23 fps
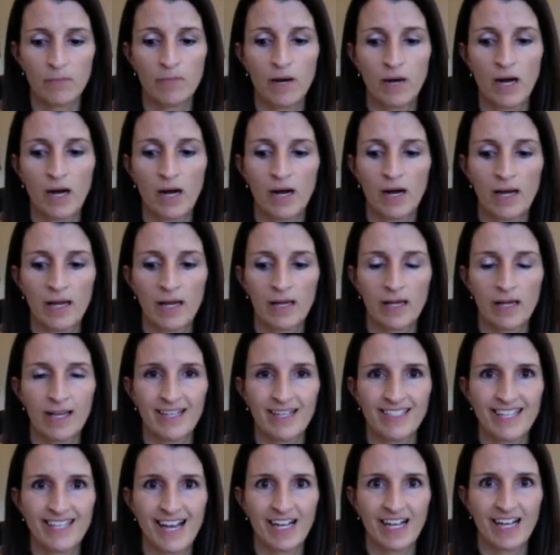buy
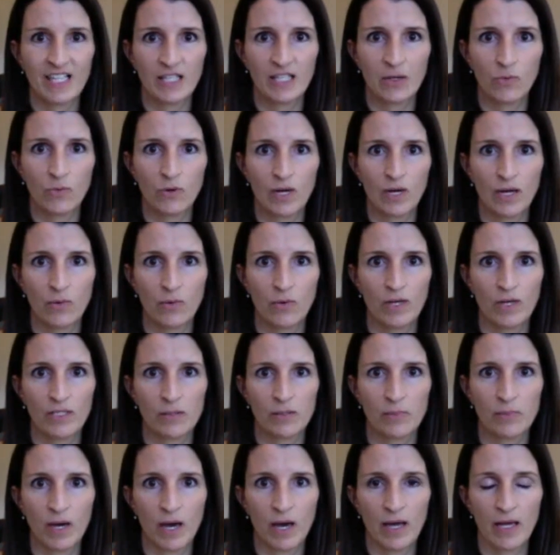exactly what I want to buy.